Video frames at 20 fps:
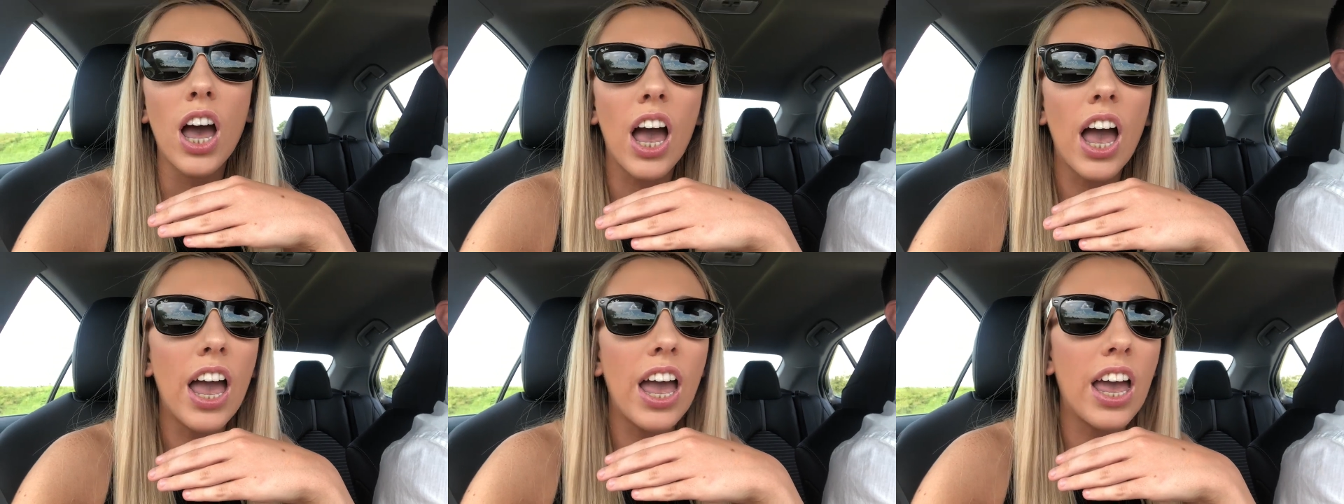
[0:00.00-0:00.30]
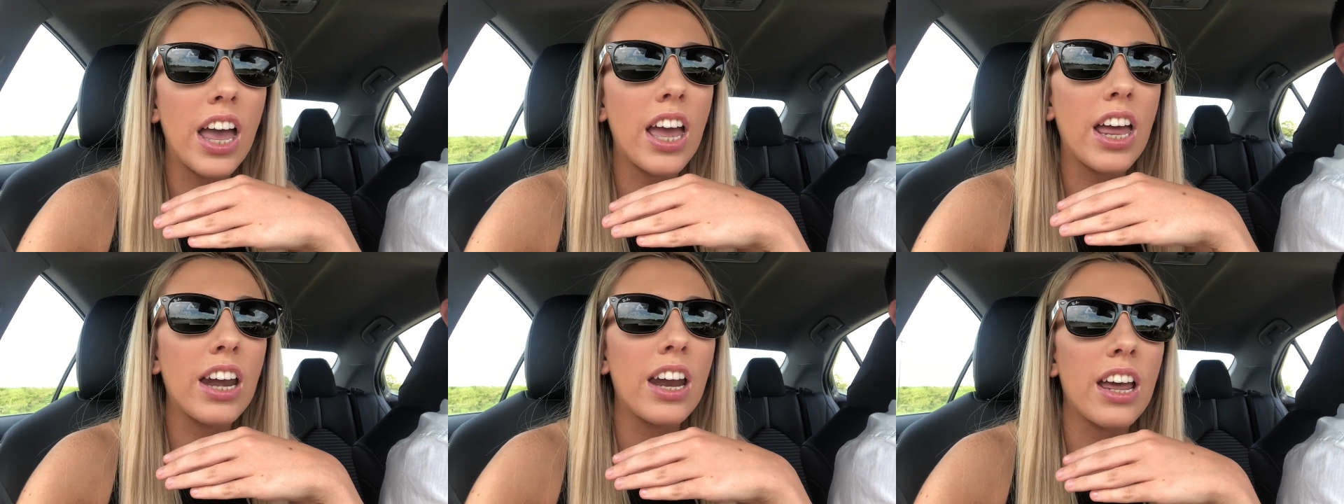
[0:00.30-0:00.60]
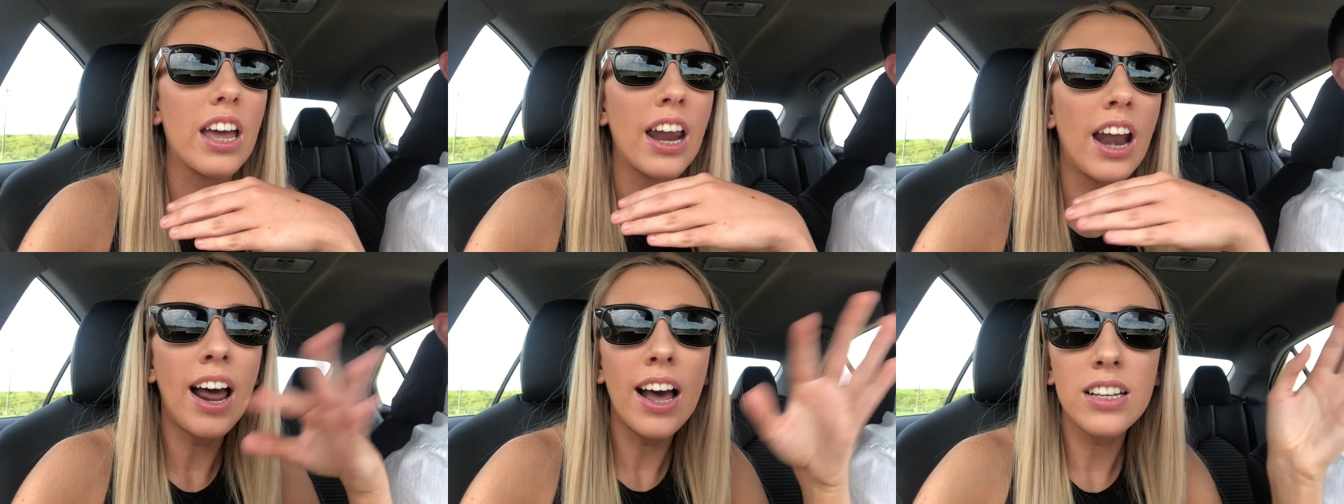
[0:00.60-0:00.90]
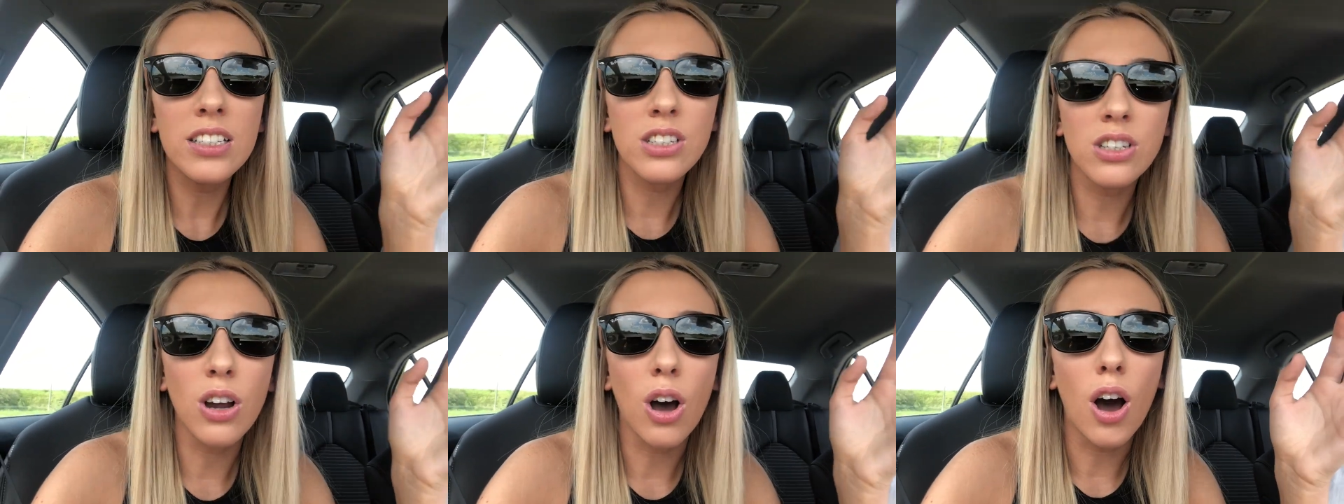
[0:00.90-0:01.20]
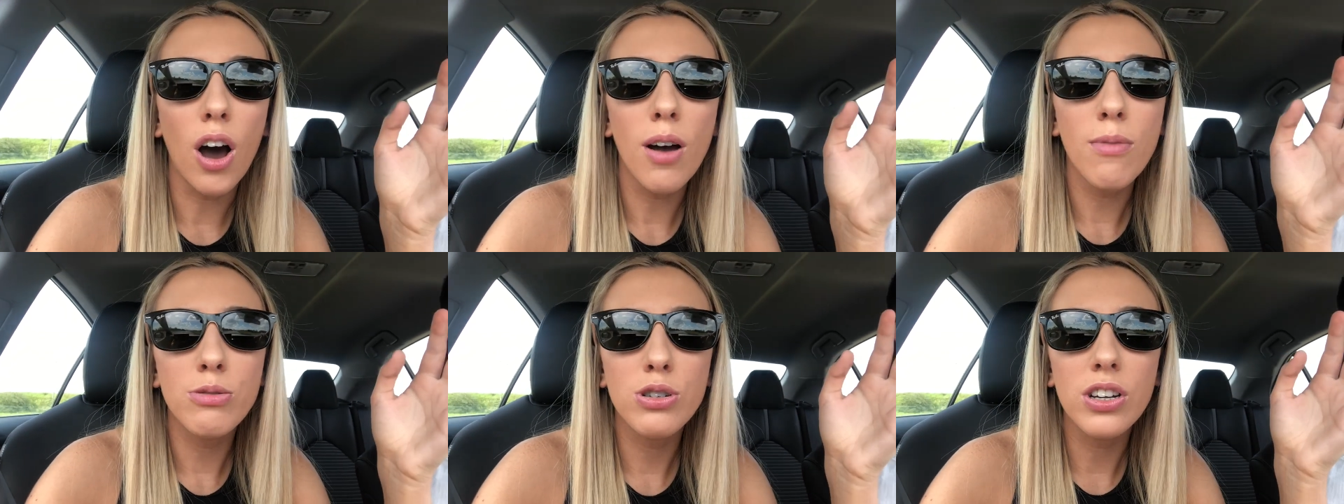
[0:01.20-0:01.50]
And it has an
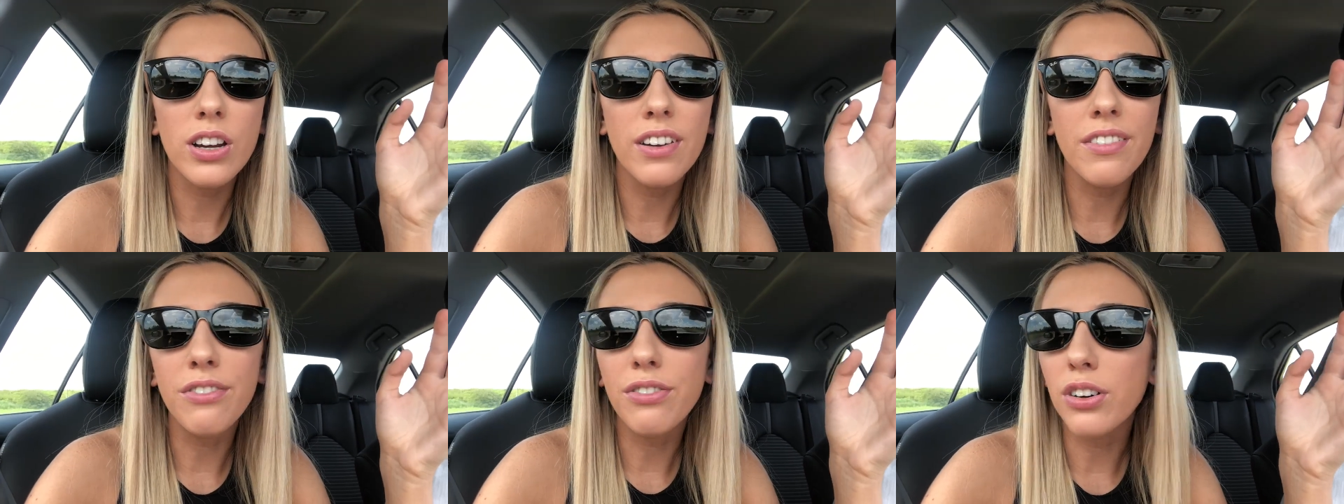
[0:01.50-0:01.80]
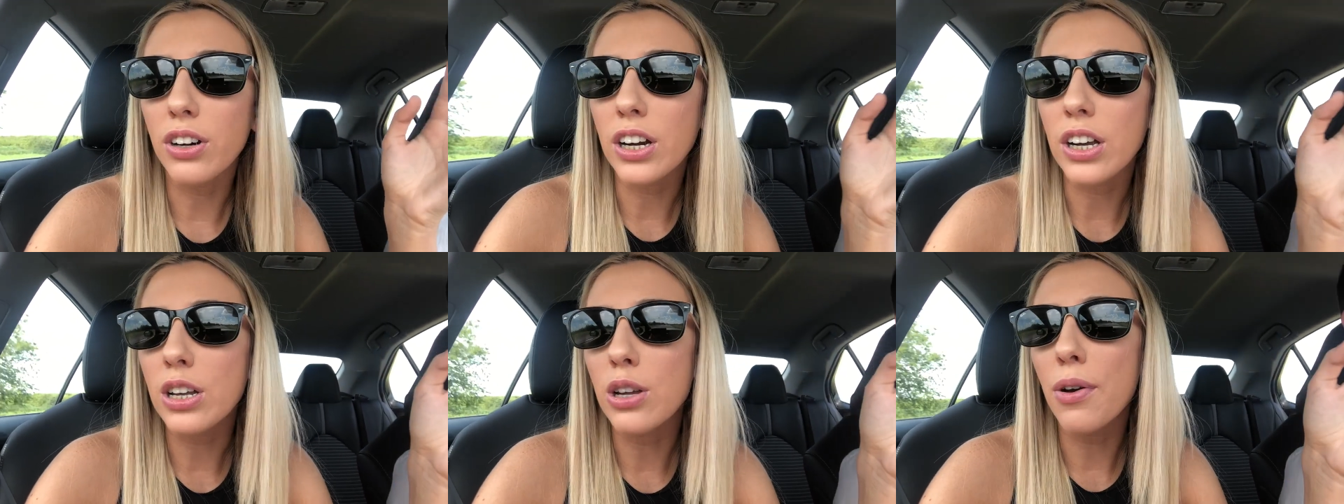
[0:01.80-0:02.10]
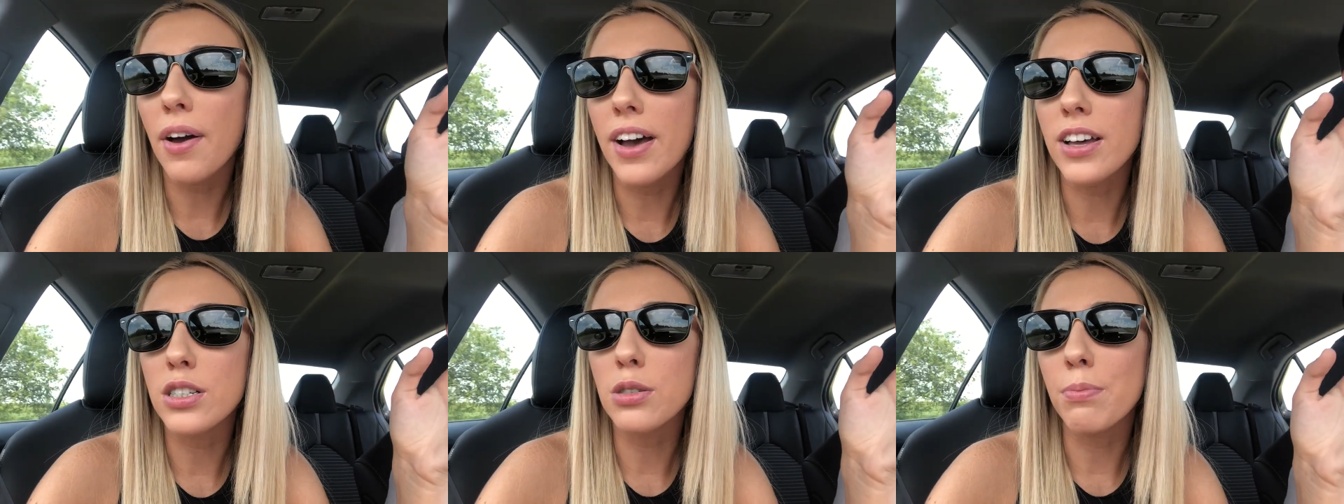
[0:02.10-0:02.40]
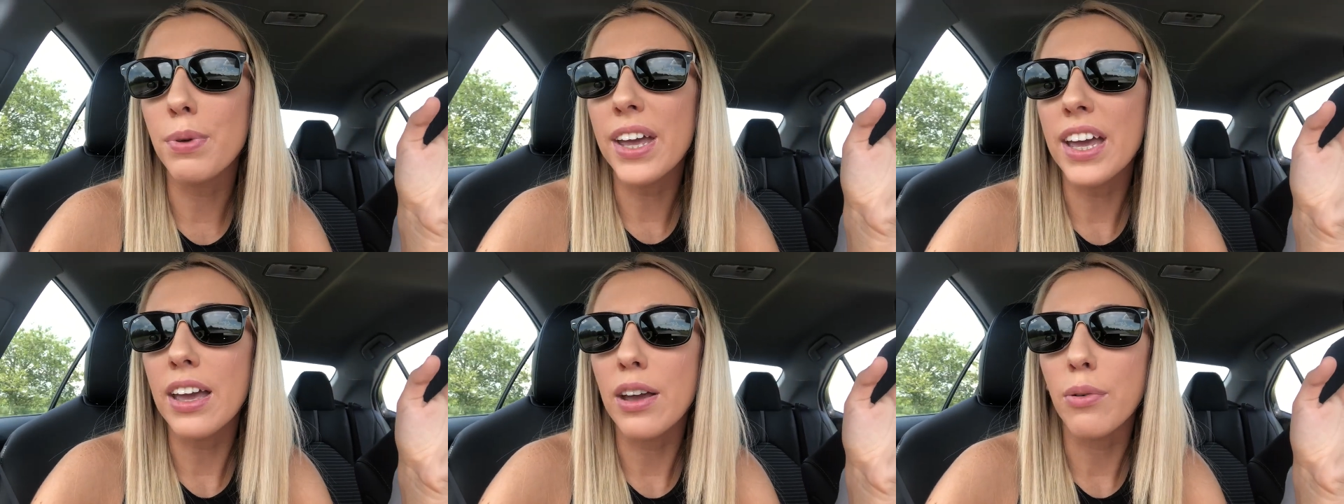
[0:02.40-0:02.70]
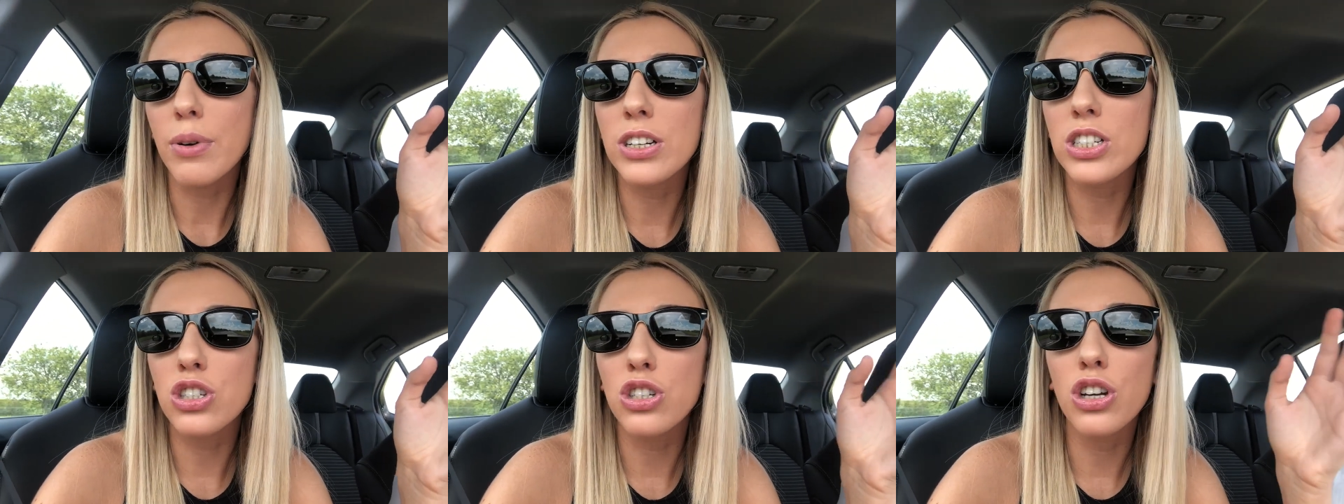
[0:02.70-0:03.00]
option for a U S B,
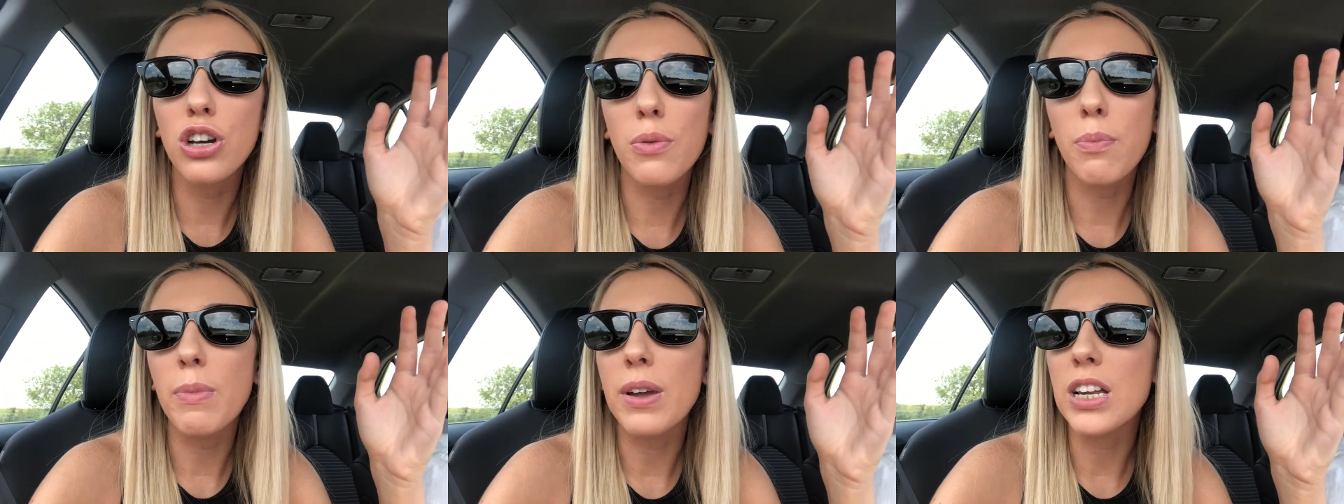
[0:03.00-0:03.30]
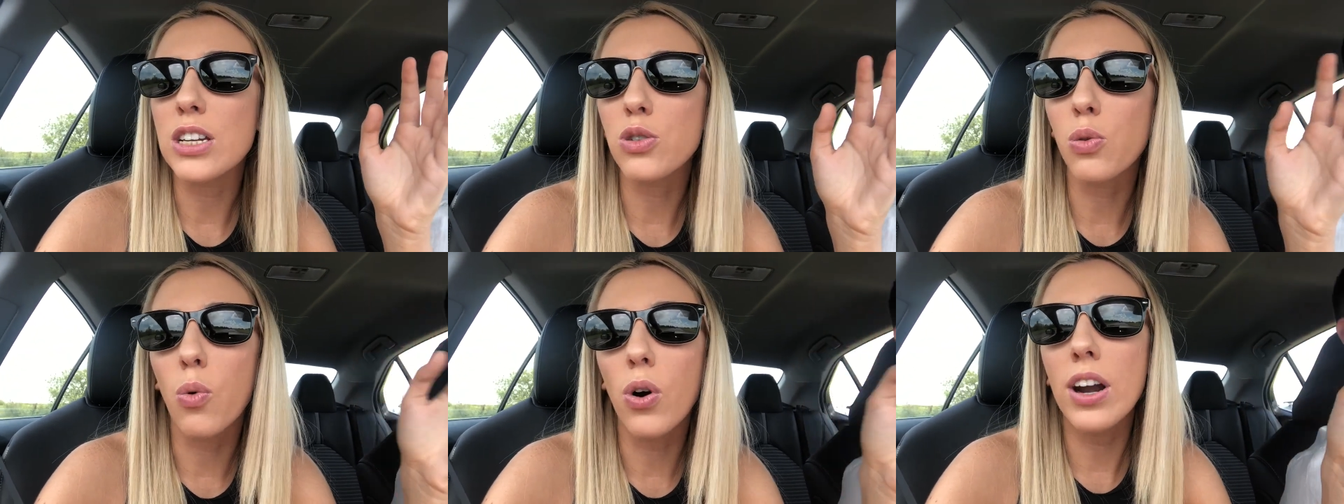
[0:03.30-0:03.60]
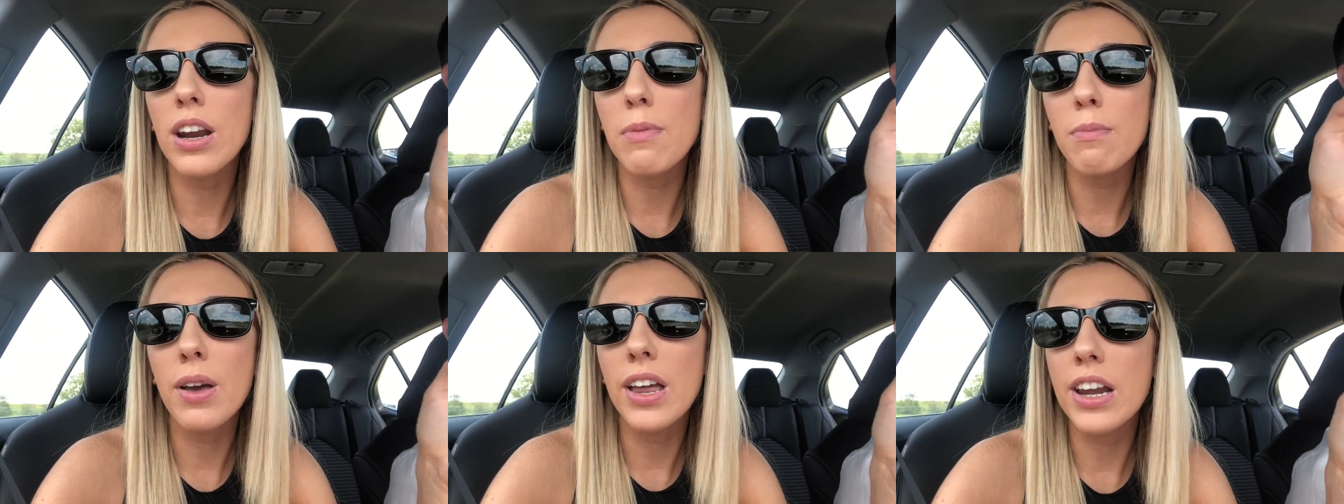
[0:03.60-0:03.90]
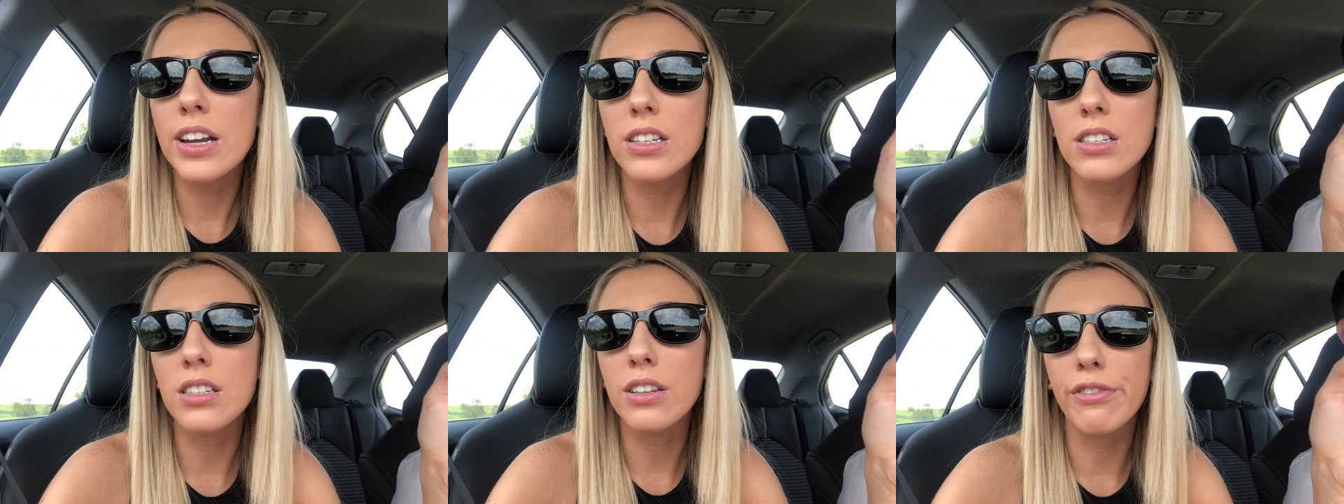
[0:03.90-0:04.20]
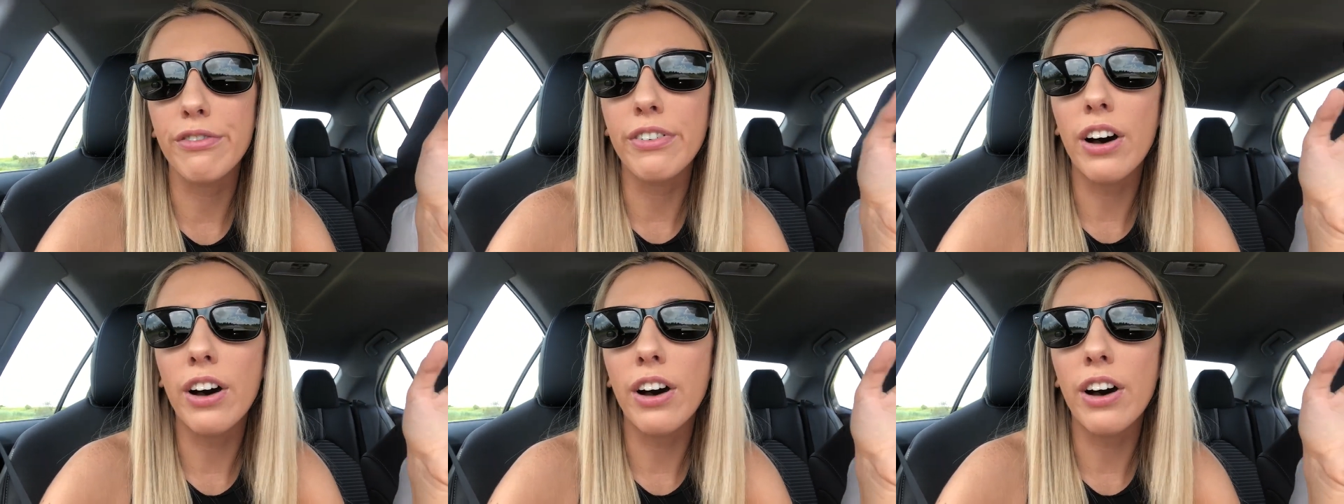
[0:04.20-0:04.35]
which took me twenty minutes to